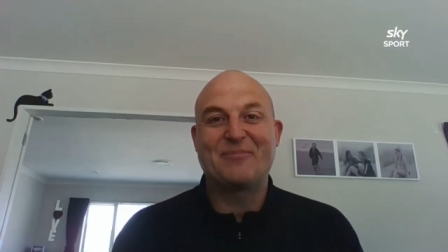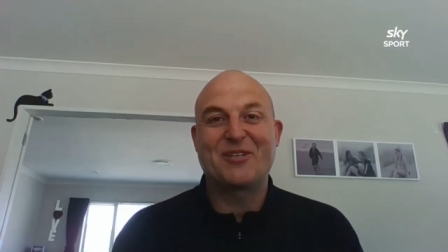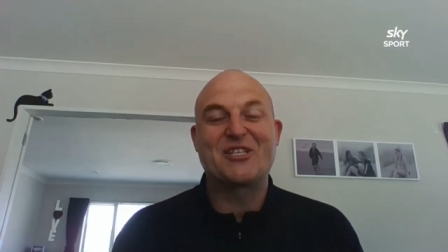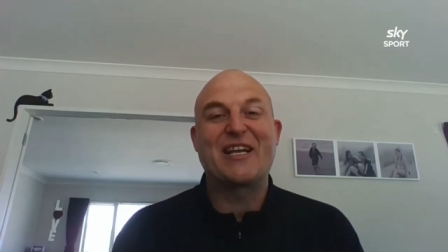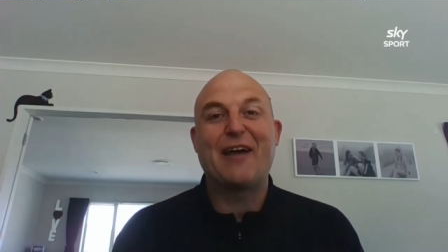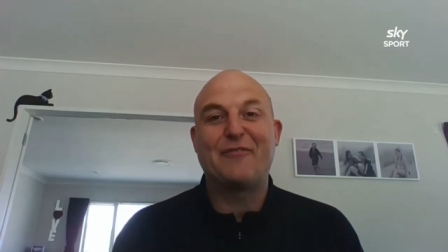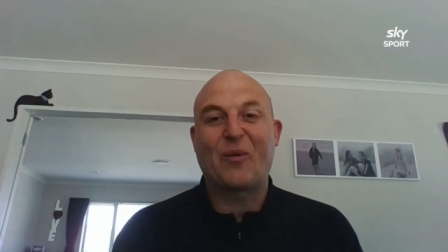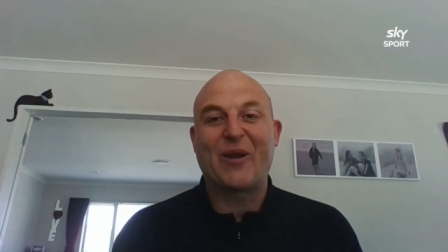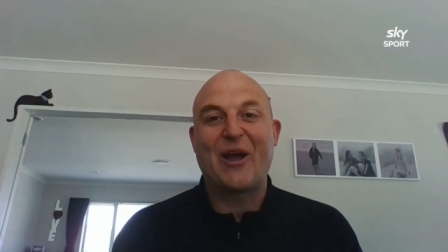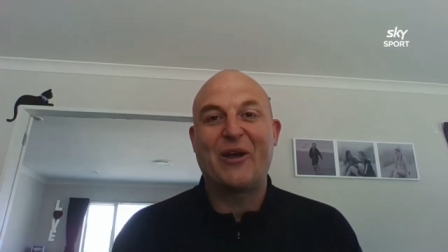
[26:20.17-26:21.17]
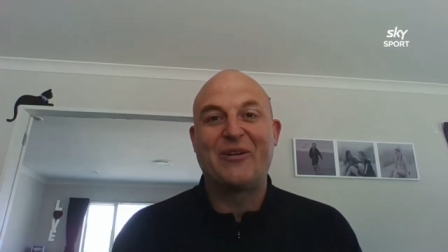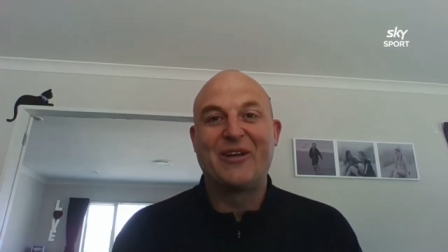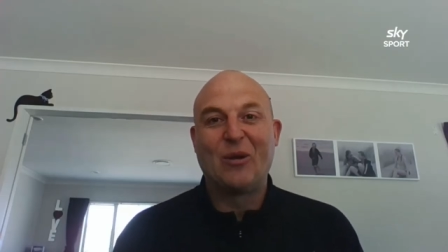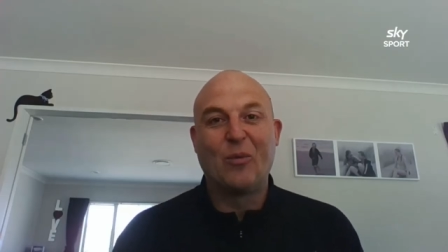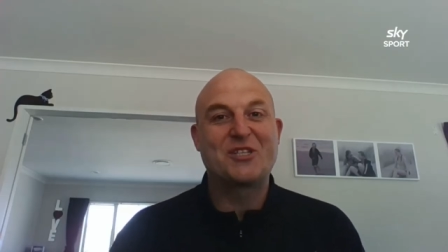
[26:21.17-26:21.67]
um, to see our very
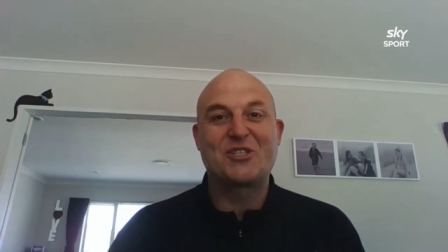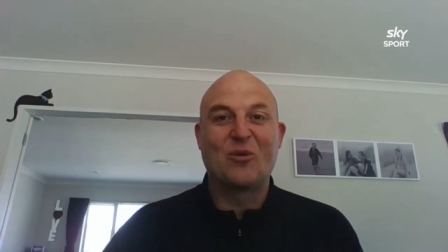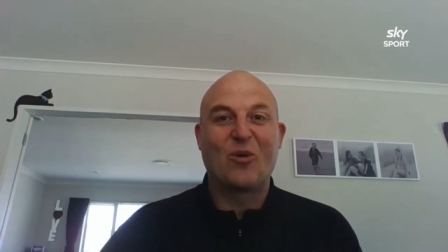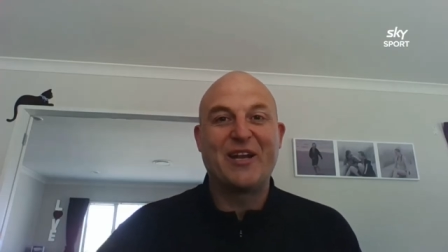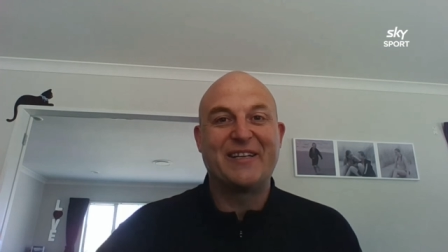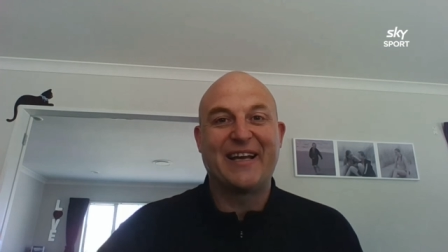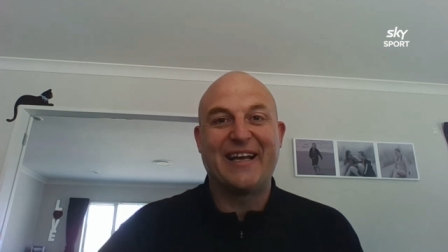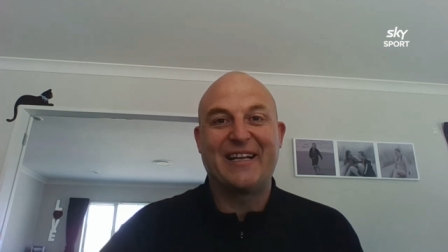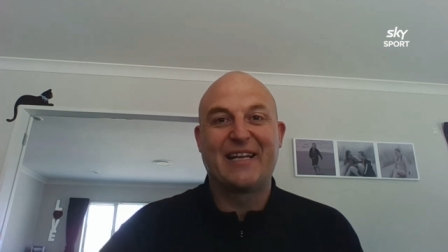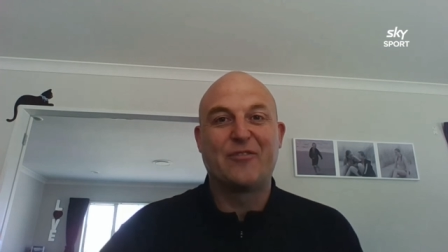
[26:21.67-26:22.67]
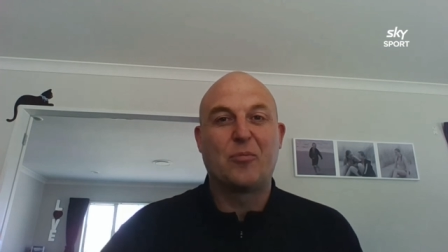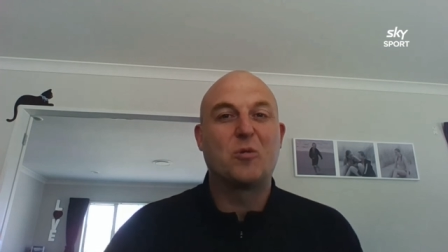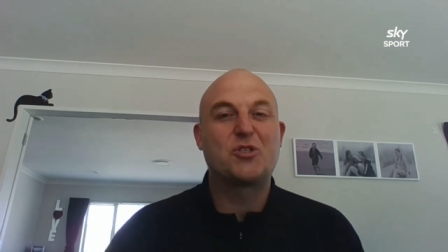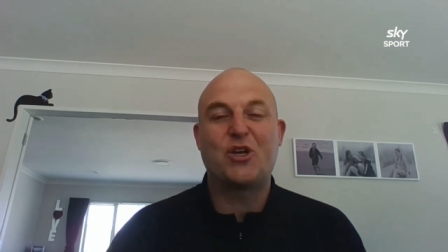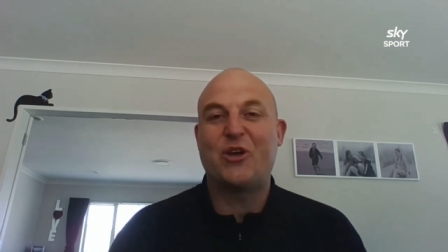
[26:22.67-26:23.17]
own Winston Reid in a, in a,
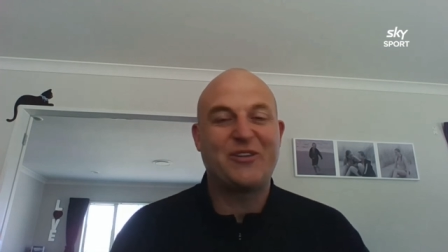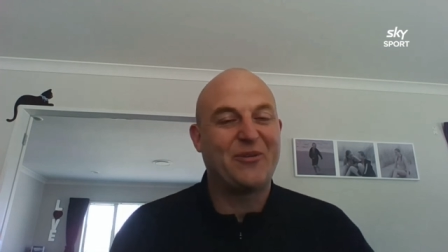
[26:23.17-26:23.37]
Liverpool shirt.